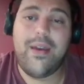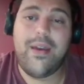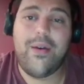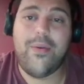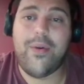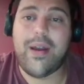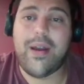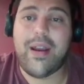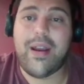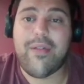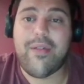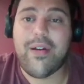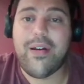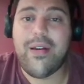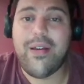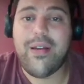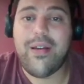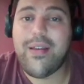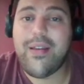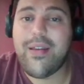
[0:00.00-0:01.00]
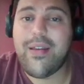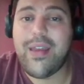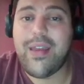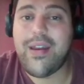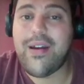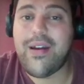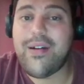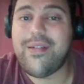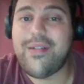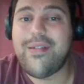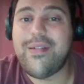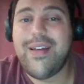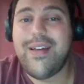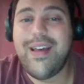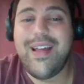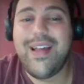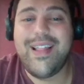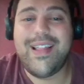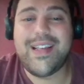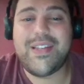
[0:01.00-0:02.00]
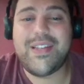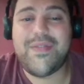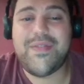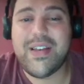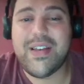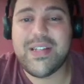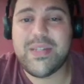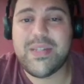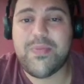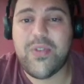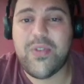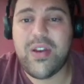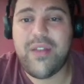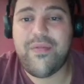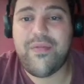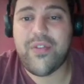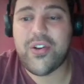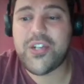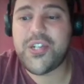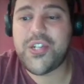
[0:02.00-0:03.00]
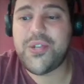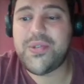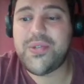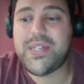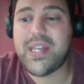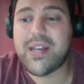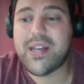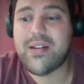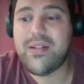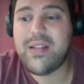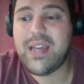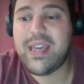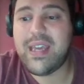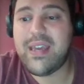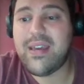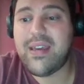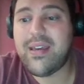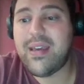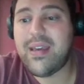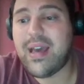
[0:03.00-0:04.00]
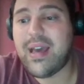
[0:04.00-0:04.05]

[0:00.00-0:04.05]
Whatever. You know, this feels pretty virtue signal-y.